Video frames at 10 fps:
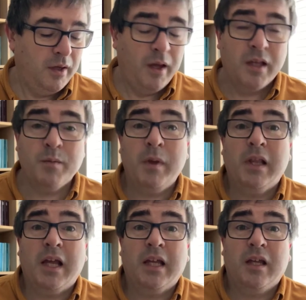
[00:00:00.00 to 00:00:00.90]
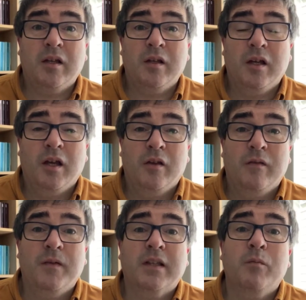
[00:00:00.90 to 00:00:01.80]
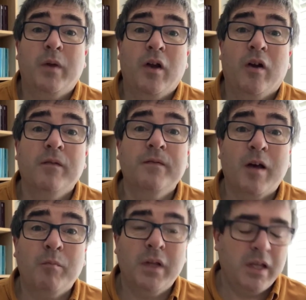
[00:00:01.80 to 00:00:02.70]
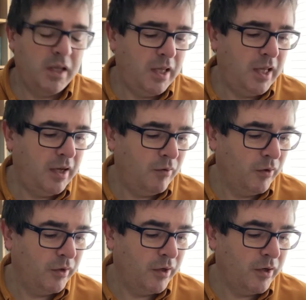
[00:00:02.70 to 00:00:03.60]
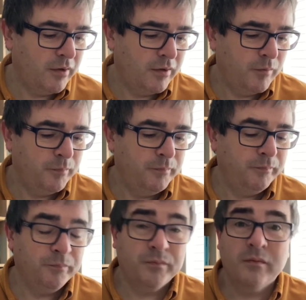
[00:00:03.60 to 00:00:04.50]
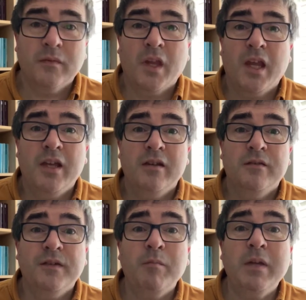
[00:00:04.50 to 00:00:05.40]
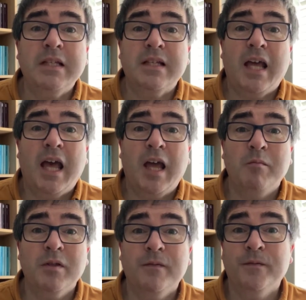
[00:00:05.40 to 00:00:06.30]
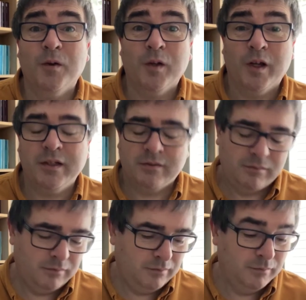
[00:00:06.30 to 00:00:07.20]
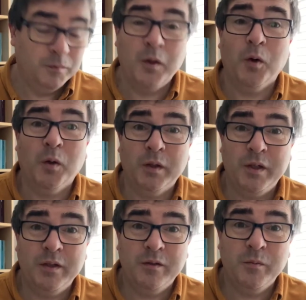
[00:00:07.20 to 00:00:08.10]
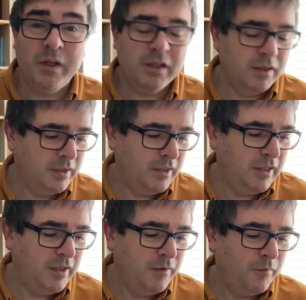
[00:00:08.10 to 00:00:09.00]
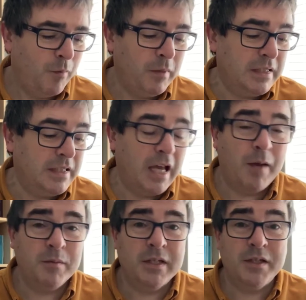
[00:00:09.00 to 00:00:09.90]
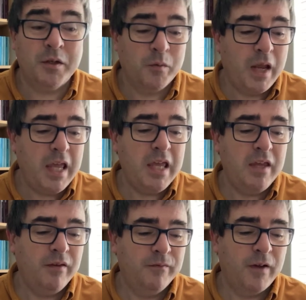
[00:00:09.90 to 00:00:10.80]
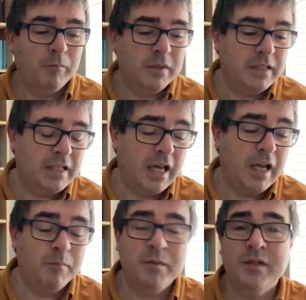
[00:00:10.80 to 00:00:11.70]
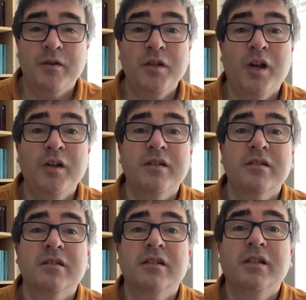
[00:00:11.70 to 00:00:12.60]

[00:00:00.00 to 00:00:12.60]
It's a bit like the fact that we are a family here on earth. Families at times fall out. We all do, don't we? Families at times disagree. Families at times there's hurt.